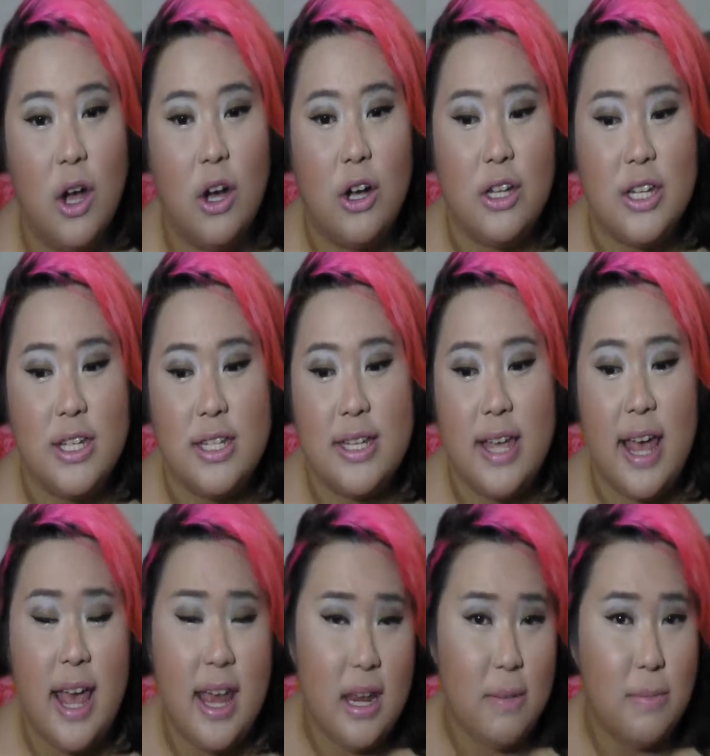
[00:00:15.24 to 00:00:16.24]
or just
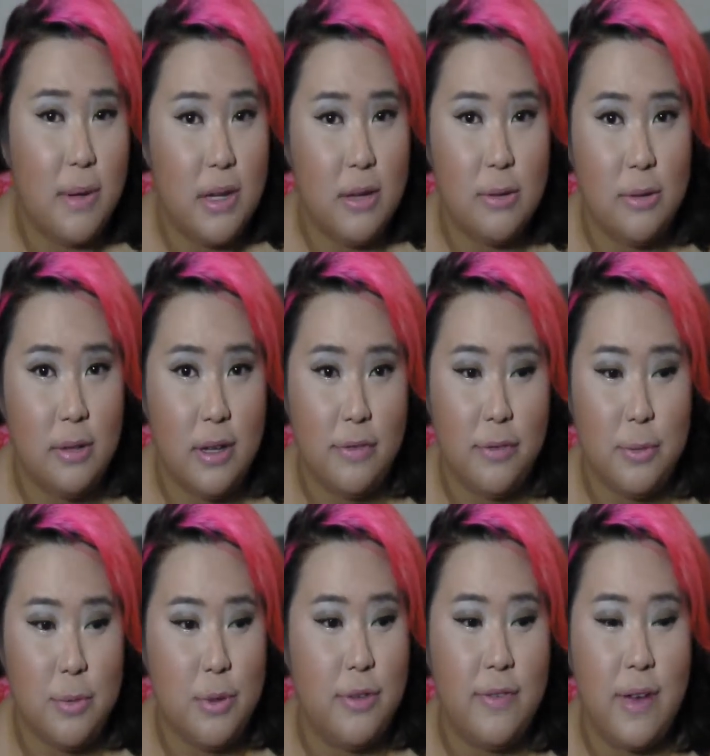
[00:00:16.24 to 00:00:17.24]
anybody who loves to
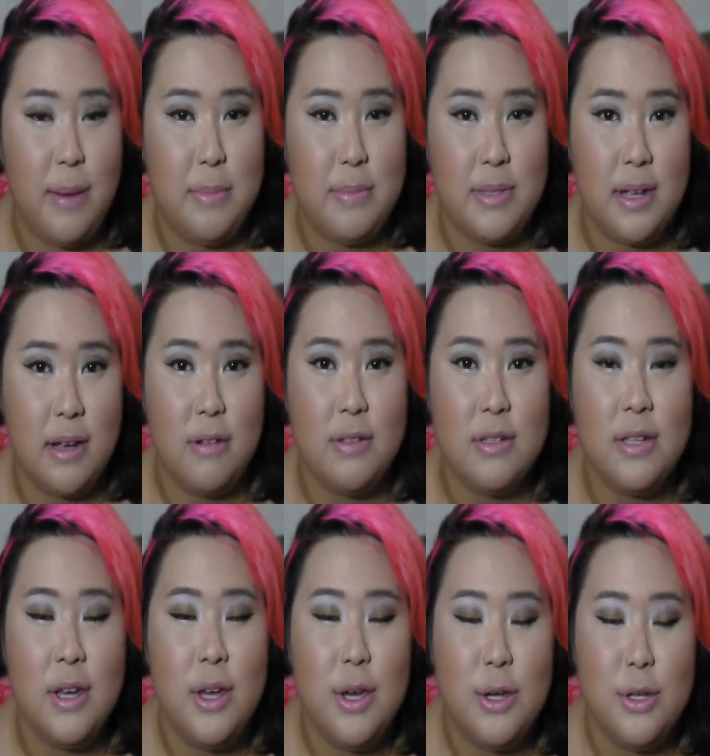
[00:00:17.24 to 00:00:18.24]
beautify themselves,
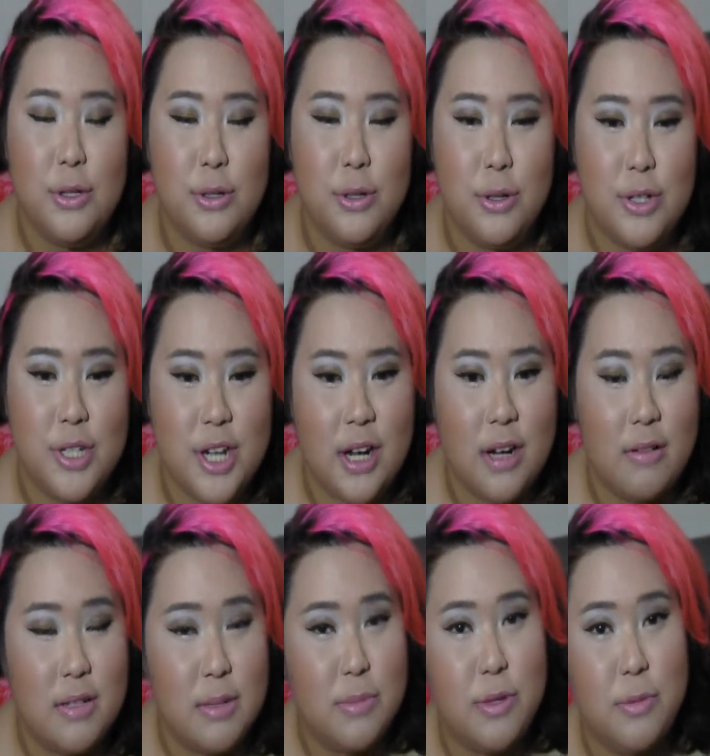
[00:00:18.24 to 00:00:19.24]
to go check out
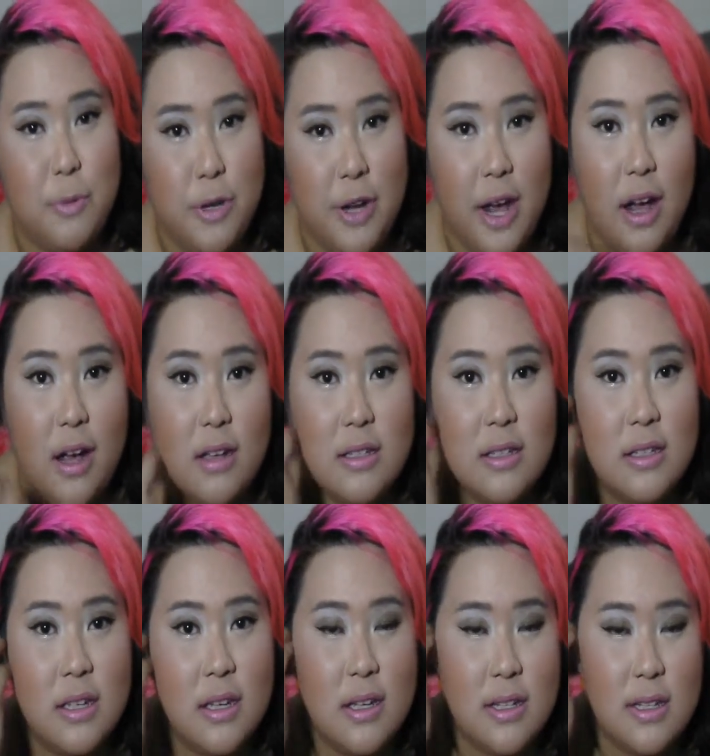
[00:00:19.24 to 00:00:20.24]
some new products,
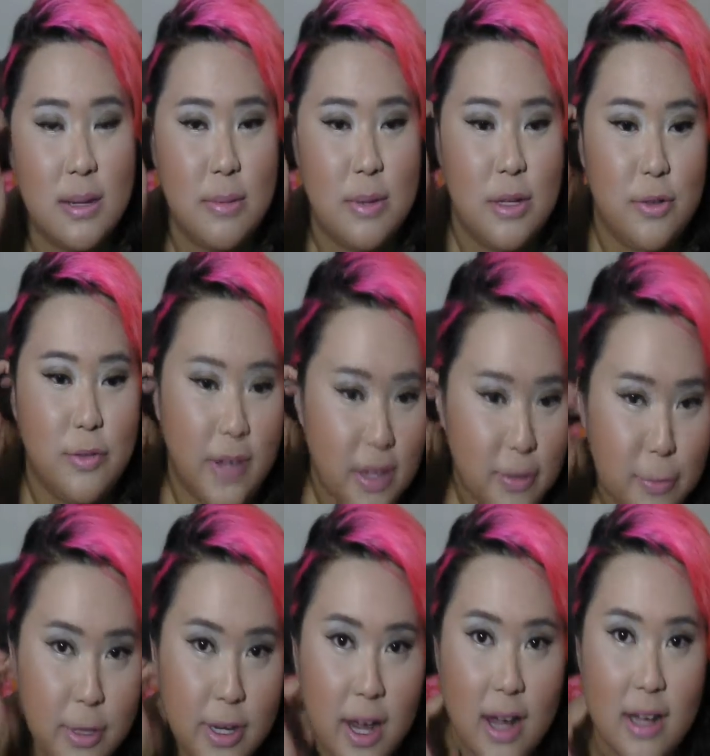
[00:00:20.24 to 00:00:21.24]
some innovative
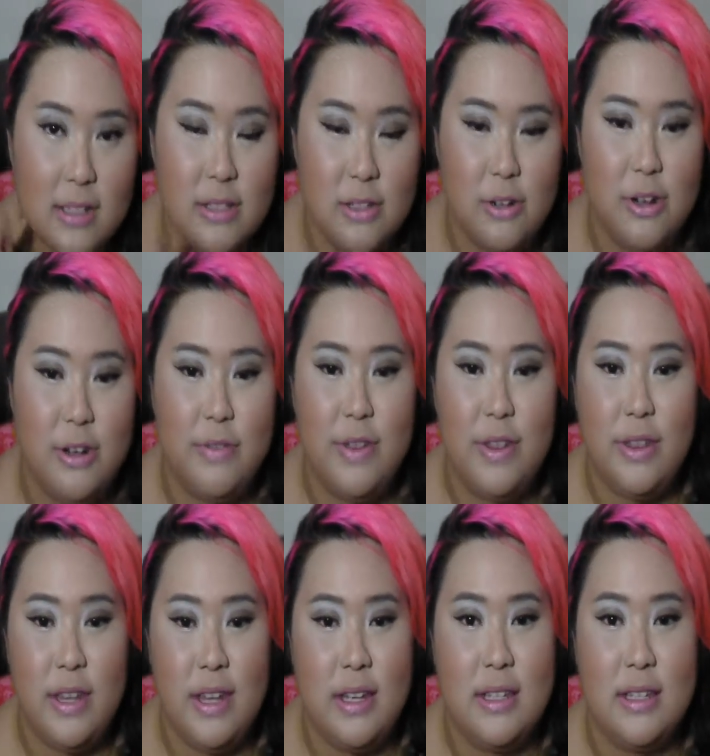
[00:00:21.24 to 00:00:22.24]
products, or even
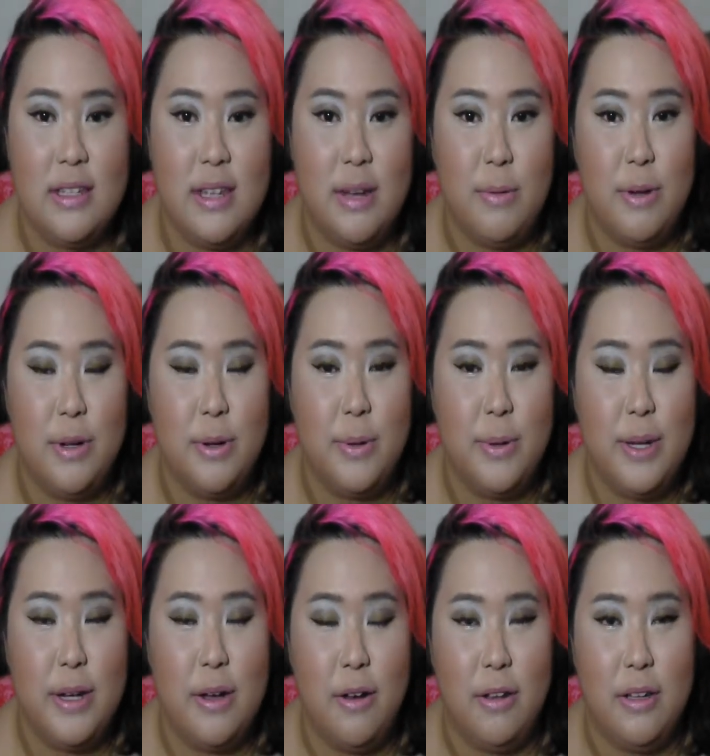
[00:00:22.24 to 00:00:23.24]
things that were
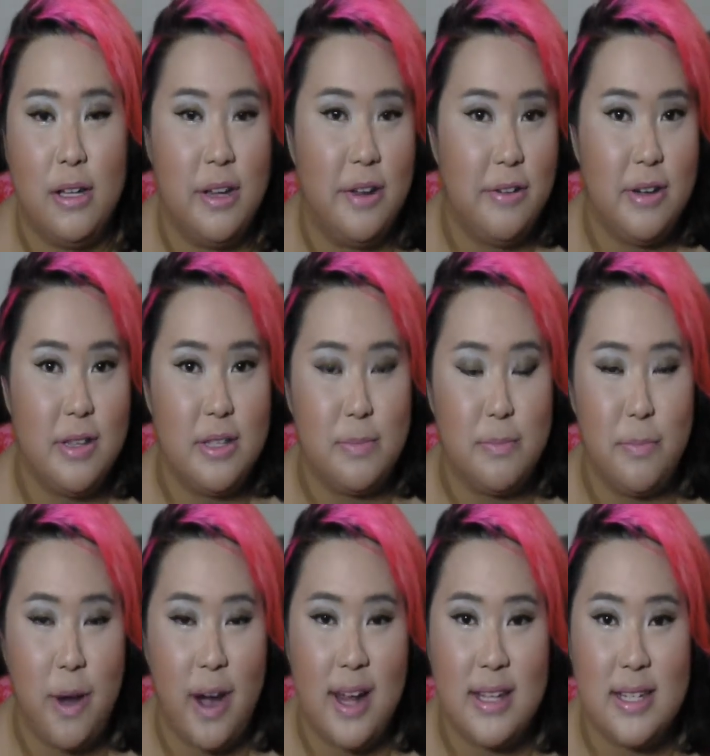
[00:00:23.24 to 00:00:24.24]
going on clearance
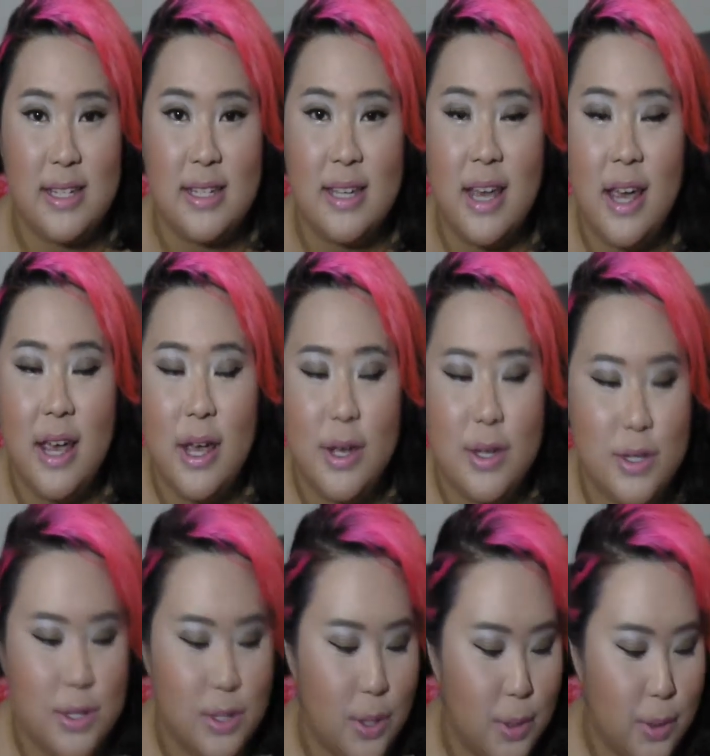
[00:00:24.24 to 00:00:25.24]
price.
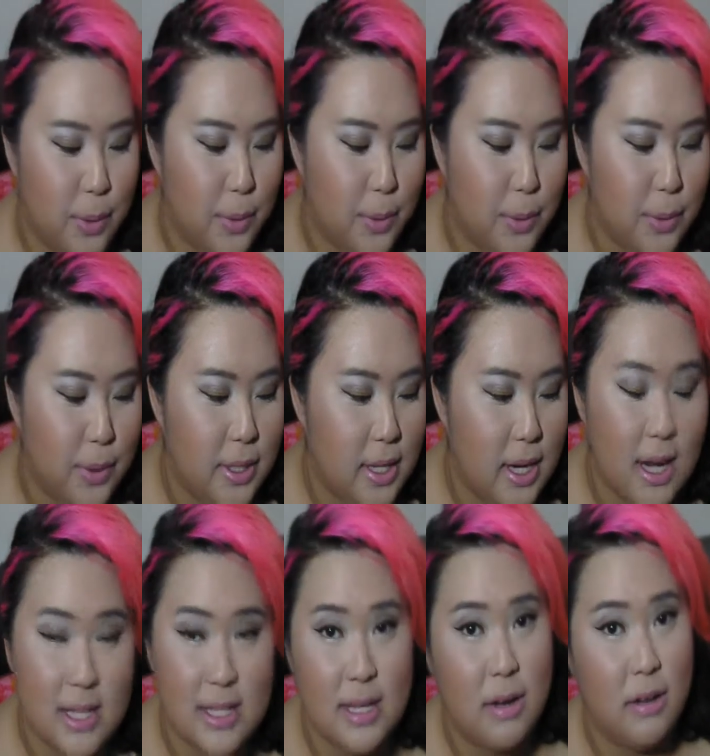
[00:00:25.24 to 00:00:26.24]
So here
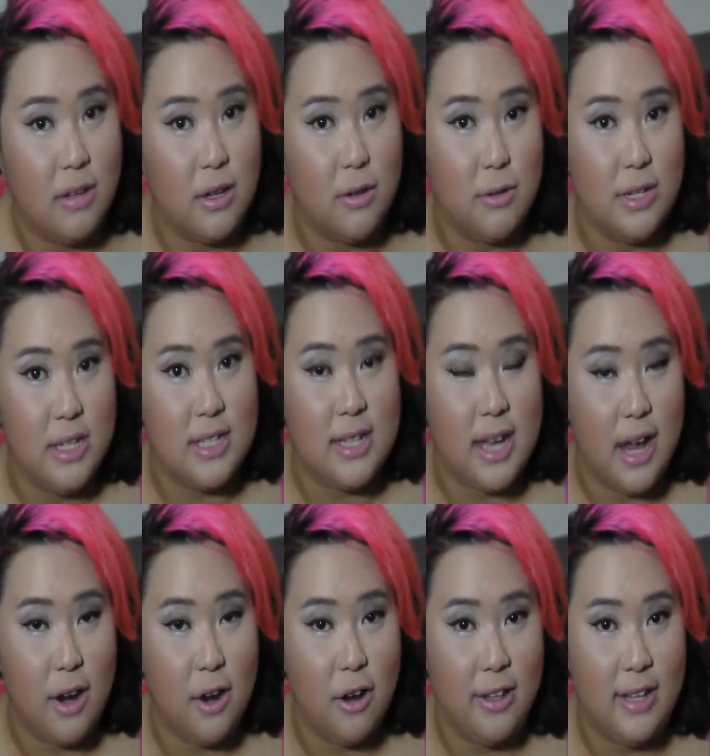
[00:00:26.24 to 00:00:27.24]
are some of the goodies that
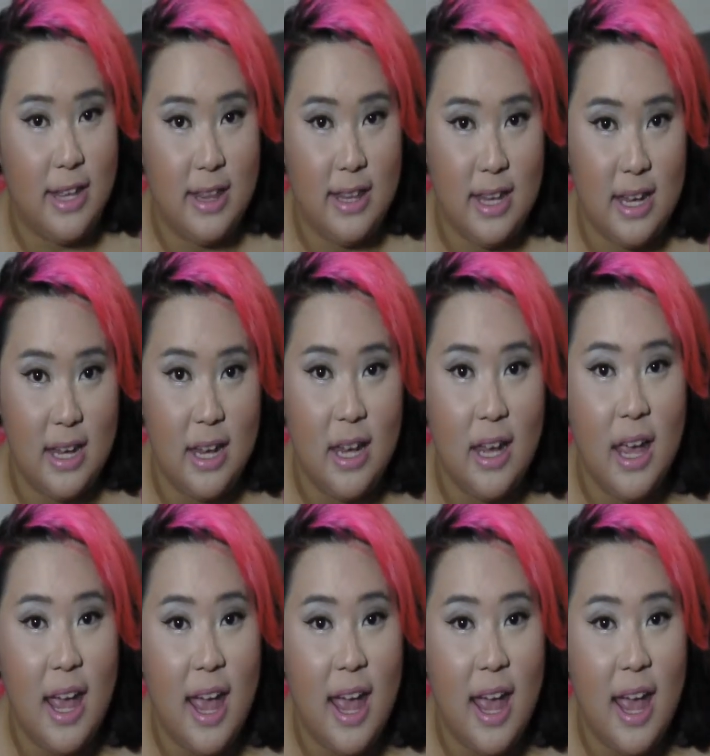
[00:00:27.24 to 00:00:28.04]
I got that day,